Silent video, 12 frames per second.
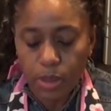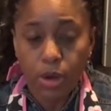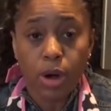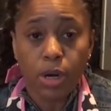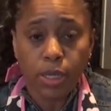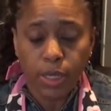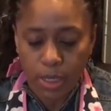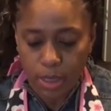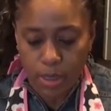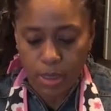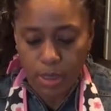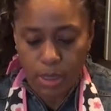garlic
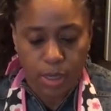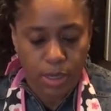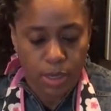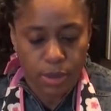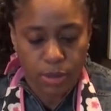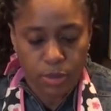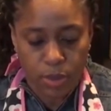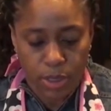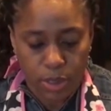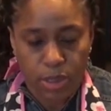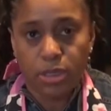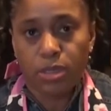in here as
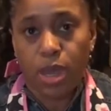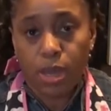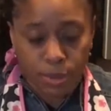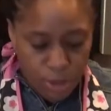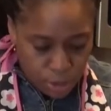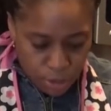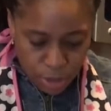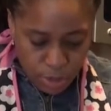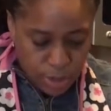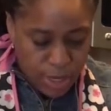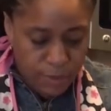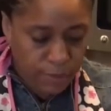well. It's optional, you
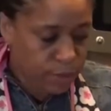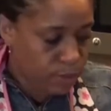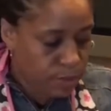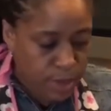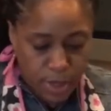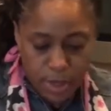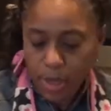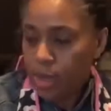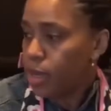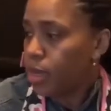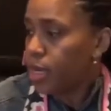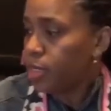don't have to, but
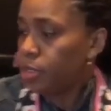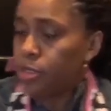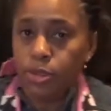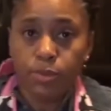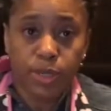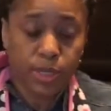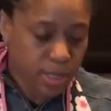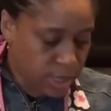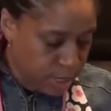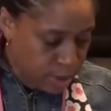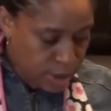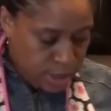I just do because I
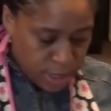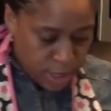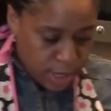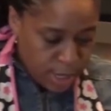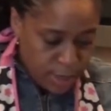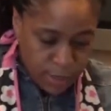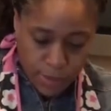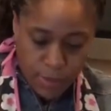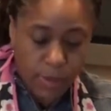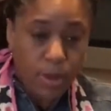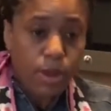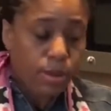like garlic a lot. So
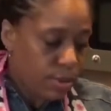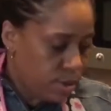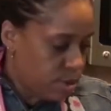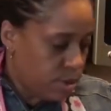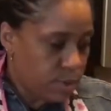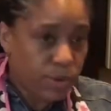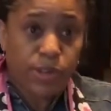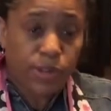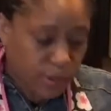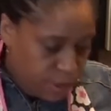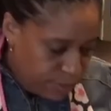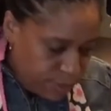I'm going to go ahead and rinse
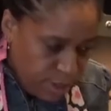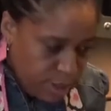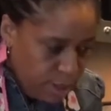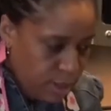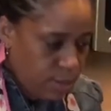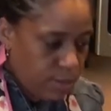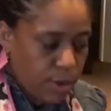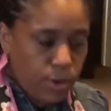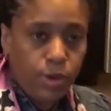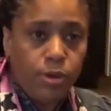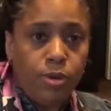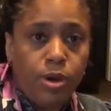this off again, and then we're
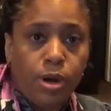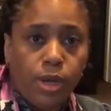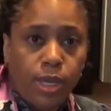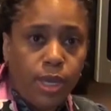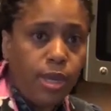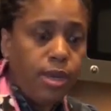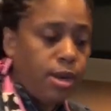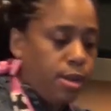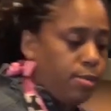going to do garlic and